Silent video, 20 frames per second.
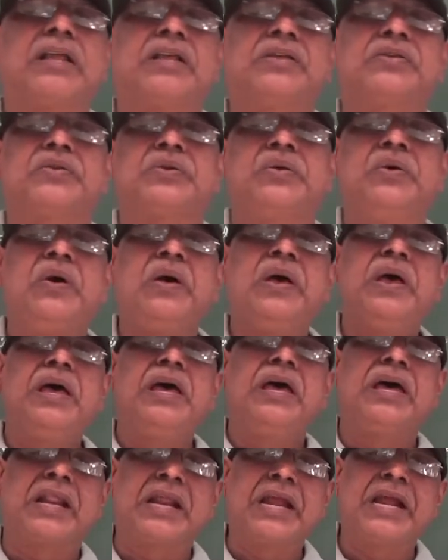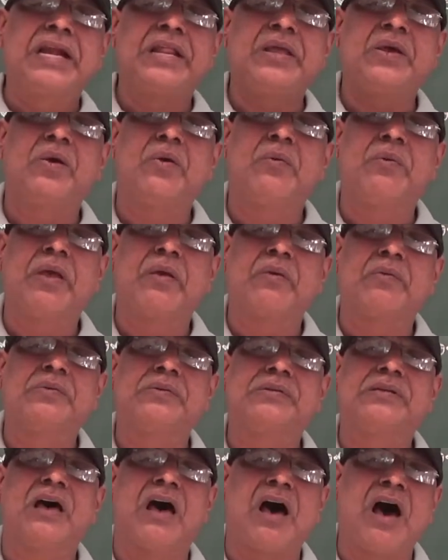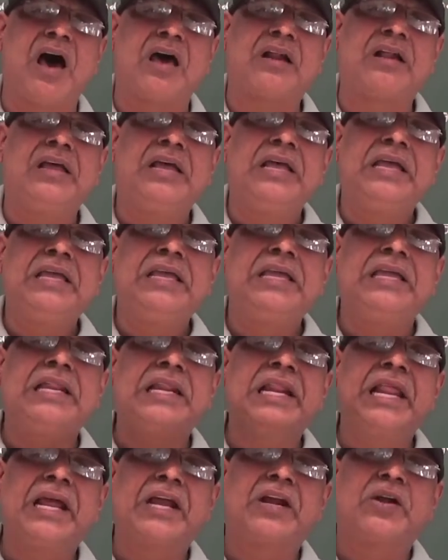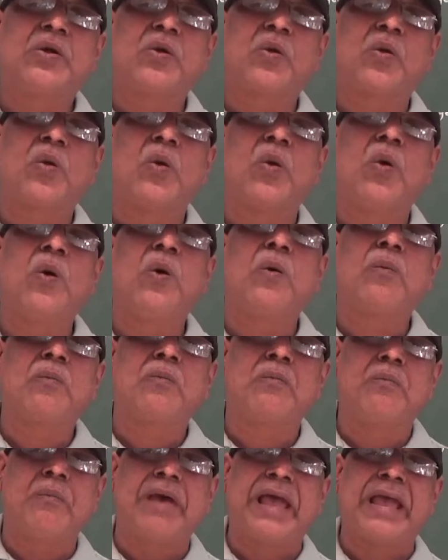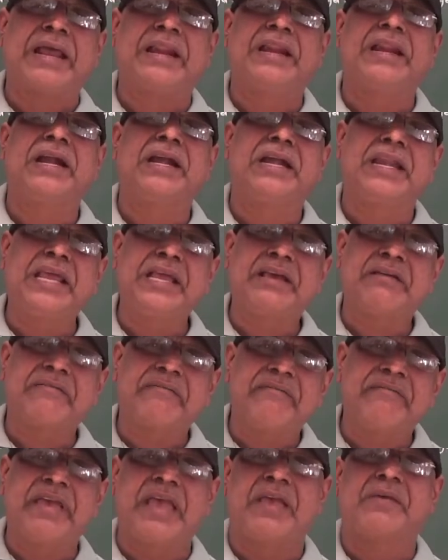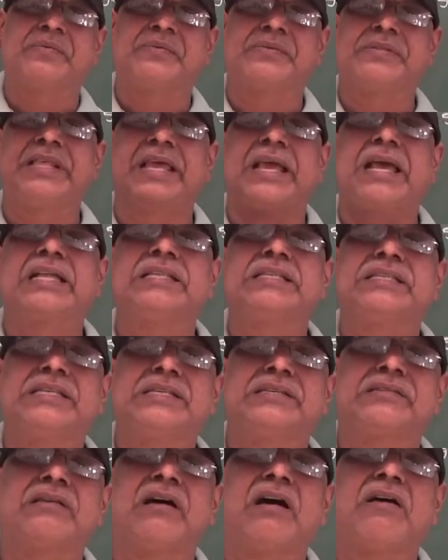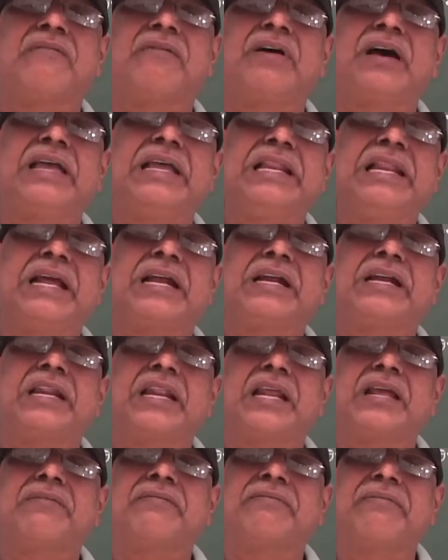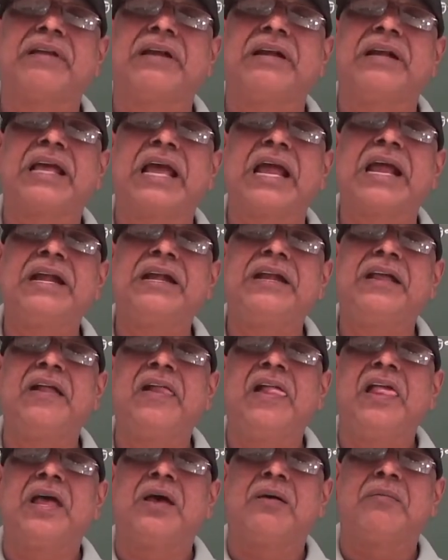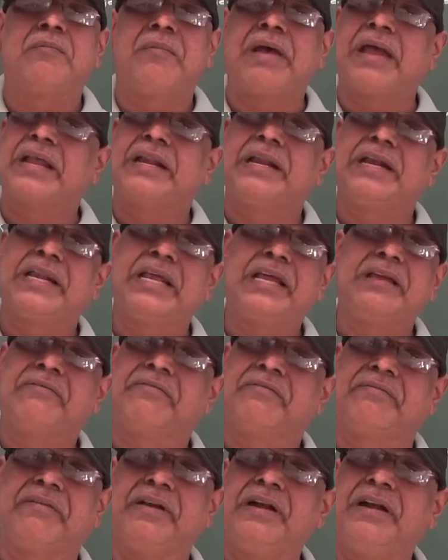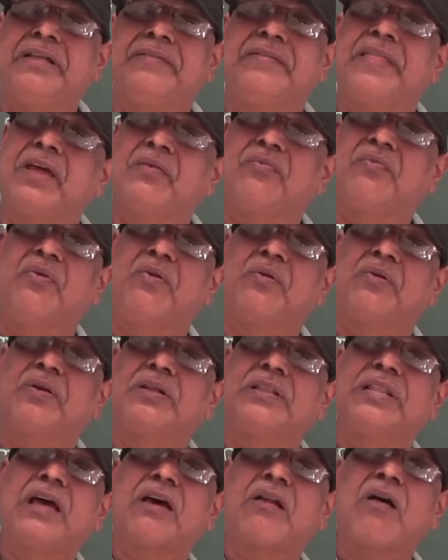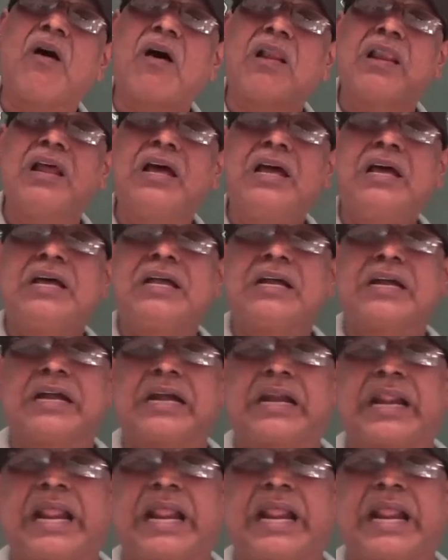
rays to radio waves are electromagnetic waves. They consist of electric field and magnetic field. Therefore, they are all